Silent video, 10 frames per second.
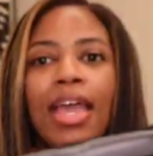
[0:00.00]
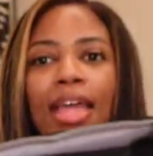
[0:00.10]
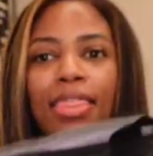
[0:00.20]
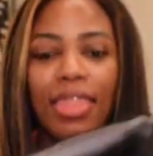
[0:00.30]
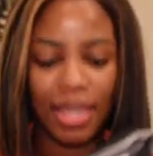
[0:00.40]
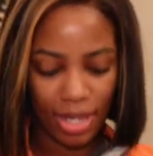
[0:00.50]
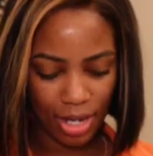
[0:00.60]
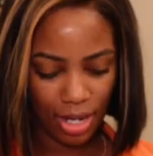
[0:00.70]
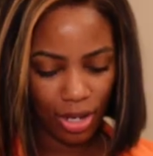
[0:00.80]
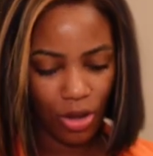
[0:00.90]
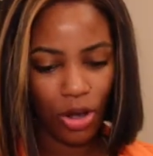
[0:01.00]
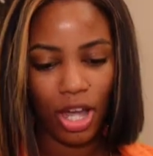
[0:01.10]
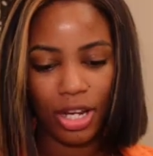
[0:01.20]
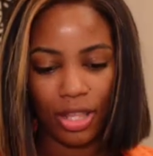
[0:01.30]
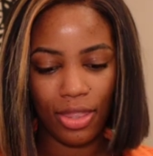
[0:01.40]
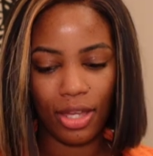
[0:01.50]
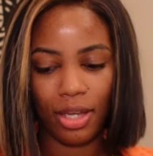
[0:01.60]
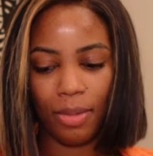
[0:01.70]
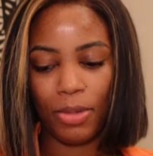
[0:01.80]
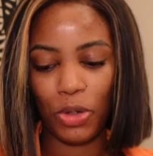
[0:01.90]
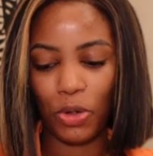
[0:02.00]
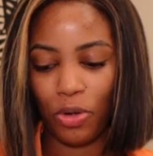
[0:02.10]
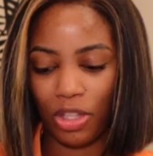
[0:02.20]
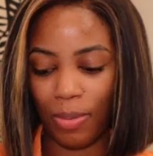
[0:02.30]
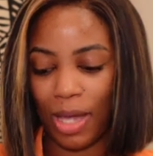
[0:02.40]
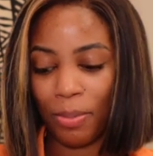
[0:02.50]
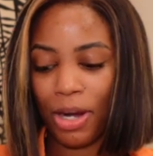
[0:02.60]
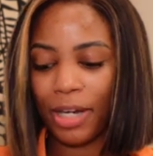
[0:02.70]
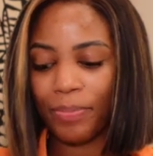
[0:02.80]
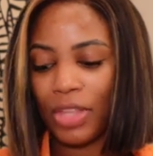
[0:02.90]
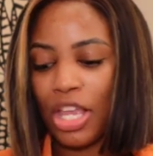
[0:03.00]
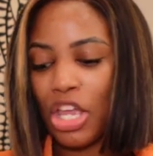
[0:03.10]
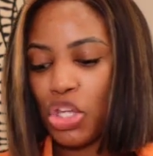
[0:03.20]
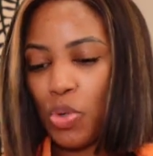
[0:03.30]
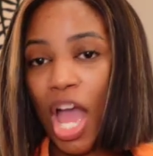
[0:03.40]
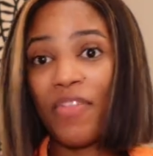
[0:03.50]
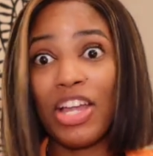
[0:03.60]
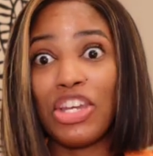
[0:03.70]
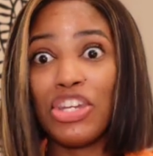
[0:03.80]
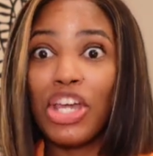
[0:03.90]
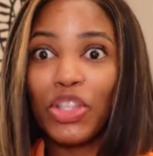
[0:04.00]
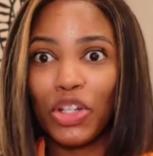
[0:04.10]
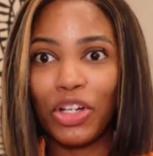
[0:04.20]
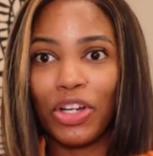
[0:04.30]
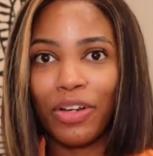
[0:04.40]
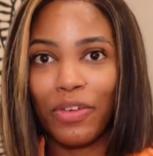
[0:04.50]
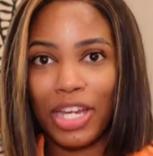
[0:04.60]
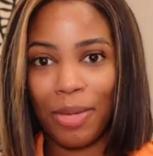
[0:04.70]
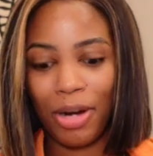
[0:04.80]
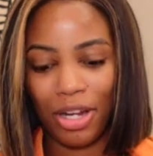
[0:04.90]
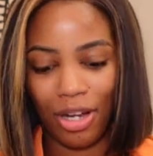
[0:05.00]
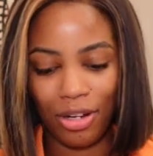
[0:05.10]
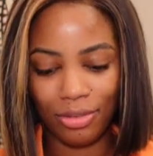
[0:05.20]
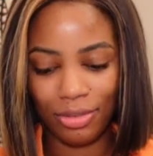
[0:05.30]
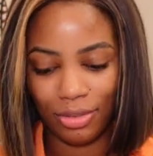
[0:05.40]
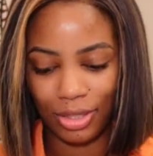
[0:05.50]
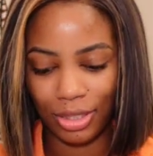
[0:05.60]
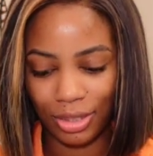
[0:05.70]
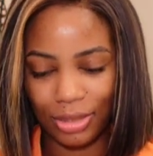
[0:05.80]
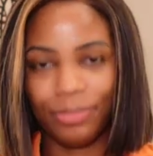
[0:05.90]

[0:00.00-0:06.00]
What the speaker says: And then on the middle or the bottom part, you have another freaking part, y'all. Look.